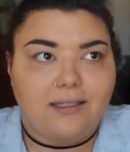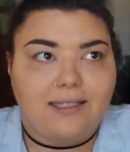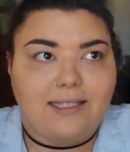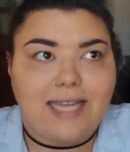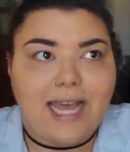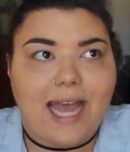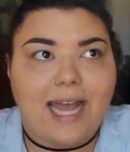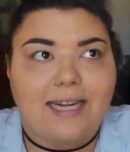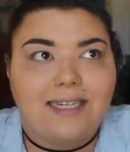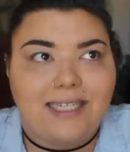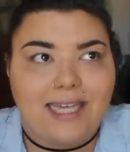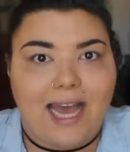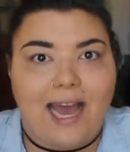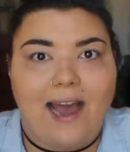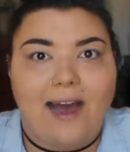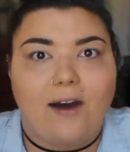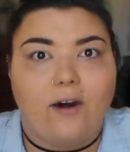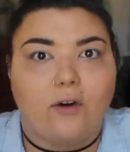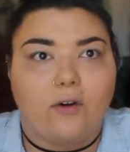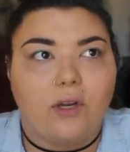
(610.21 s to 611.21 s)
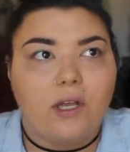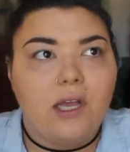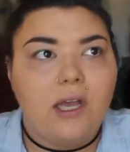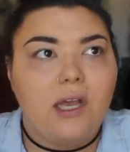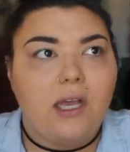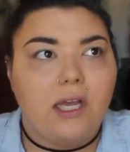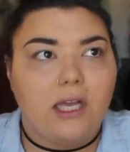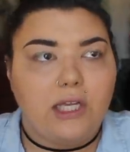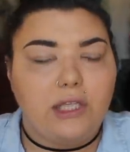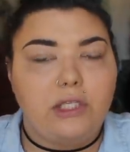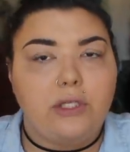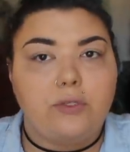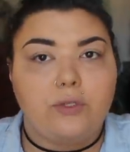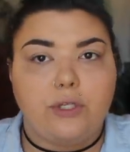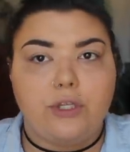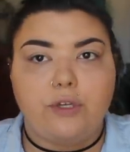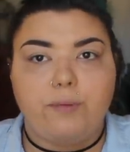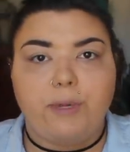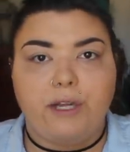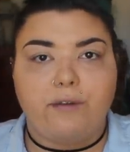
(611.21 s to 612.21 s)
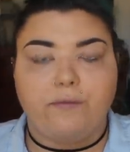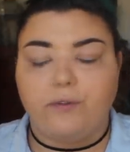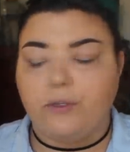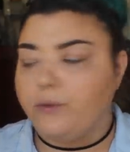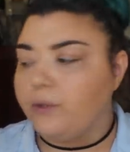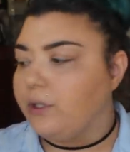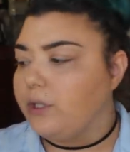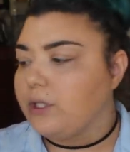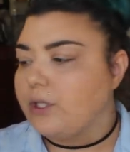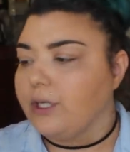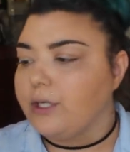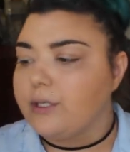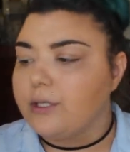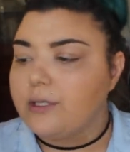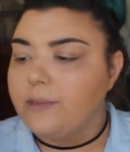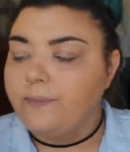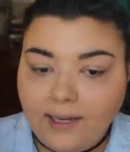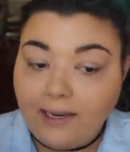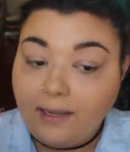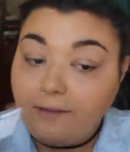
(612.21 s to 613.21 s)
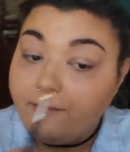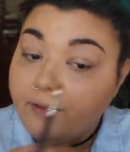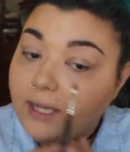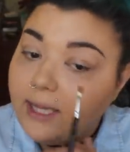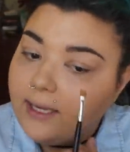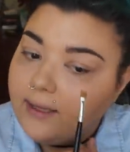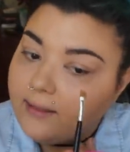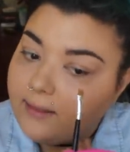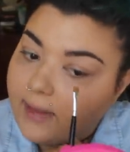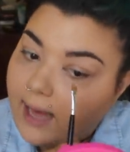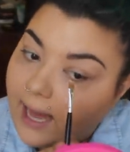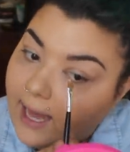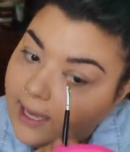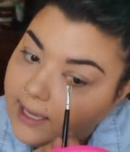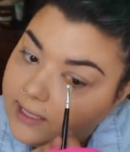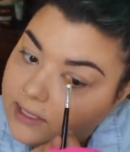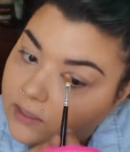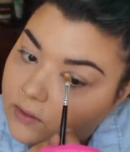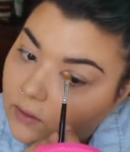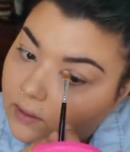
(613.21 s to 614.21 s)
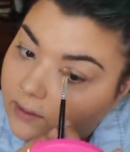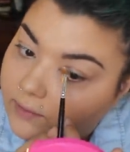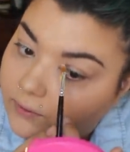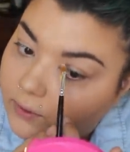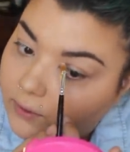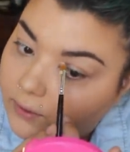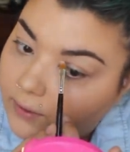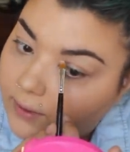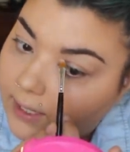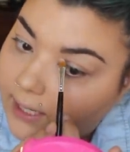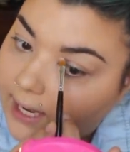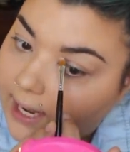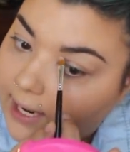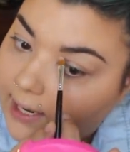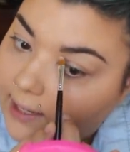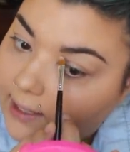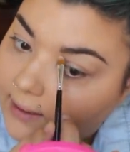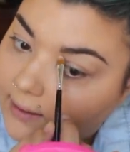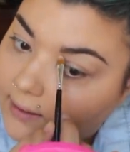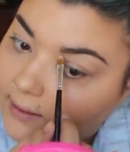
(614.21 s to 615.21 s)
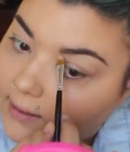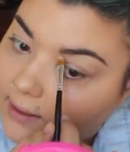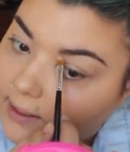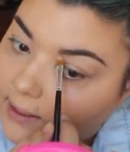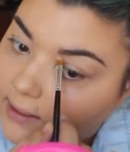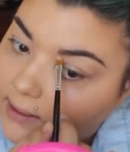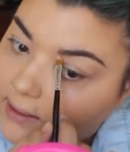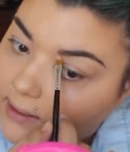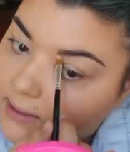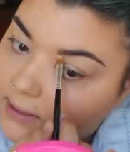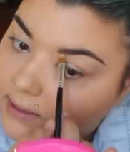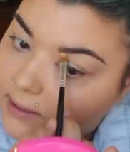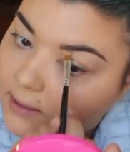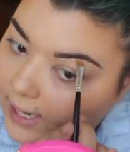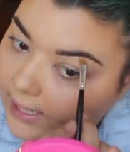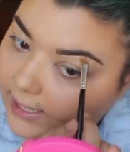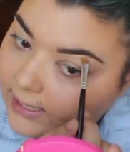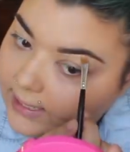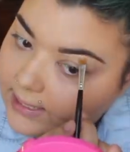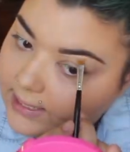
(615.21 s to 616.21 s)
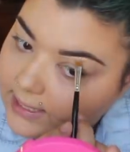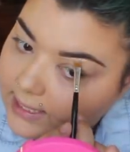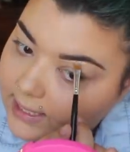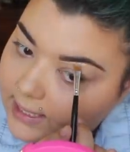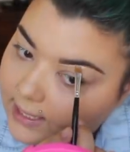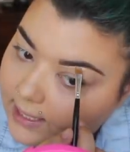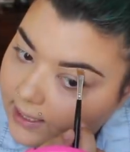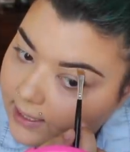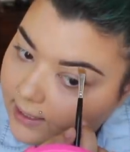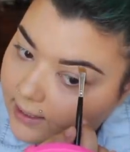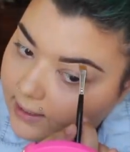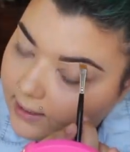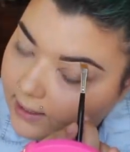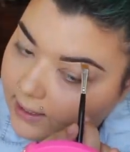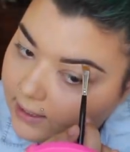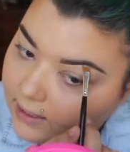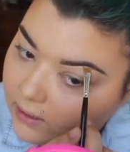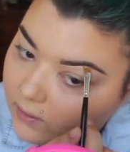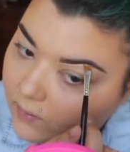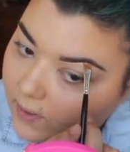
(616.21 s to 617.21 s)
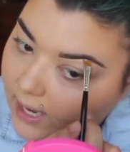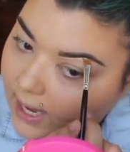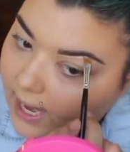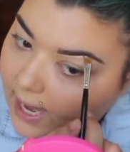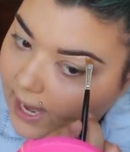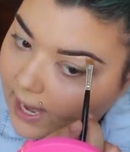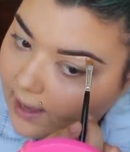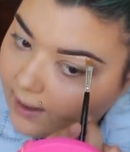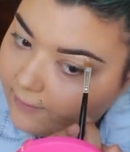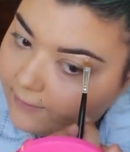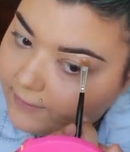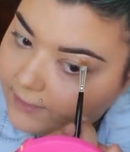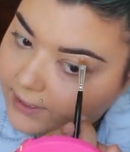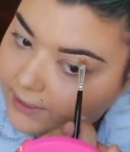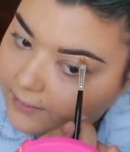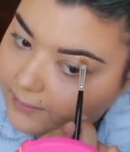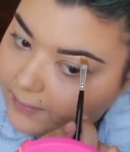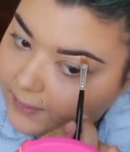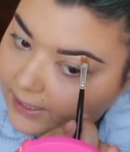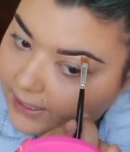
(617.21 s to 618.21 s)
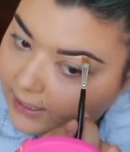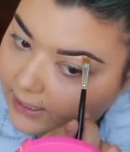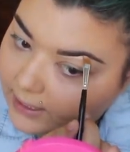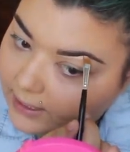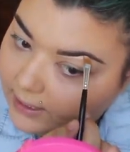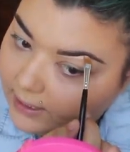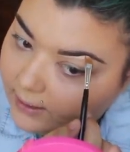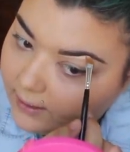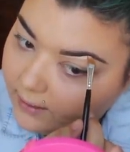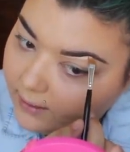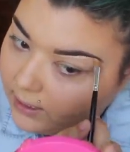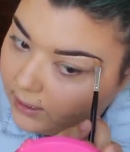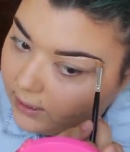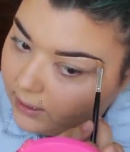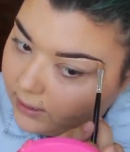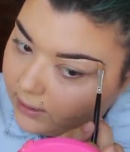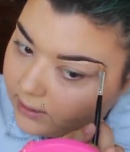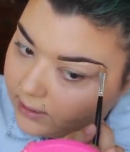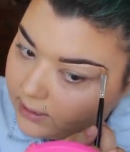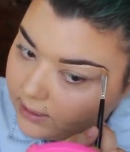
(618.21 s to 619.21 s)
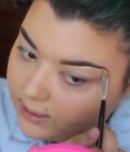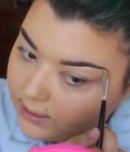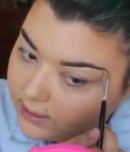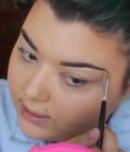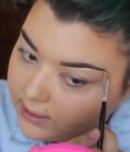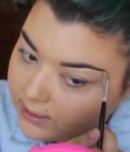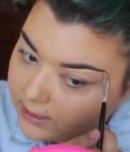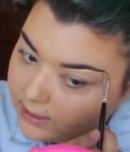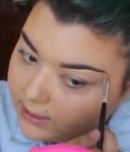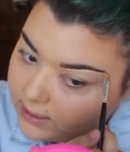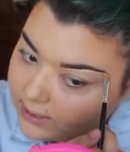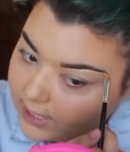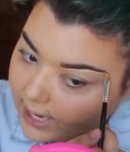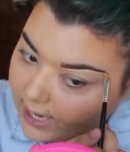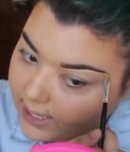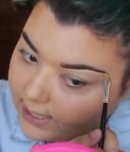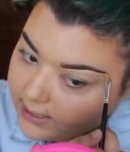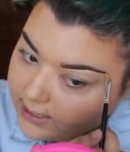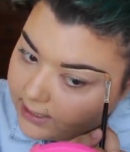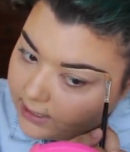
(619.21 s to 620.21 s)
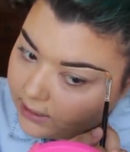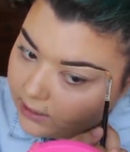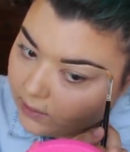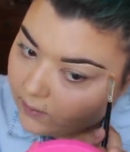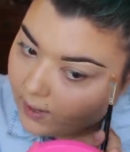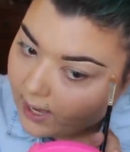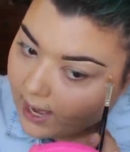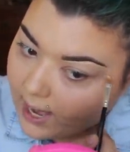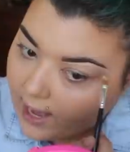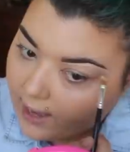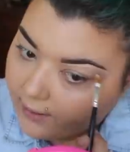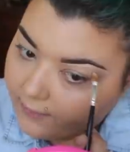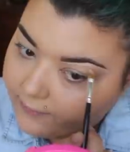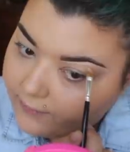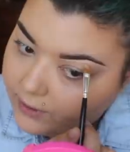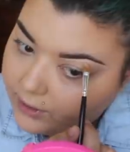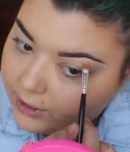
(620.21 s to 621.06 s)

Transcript: decked out in YouTube influencers, and I feel like that has sort of created this idea that you have to be an instant success and you have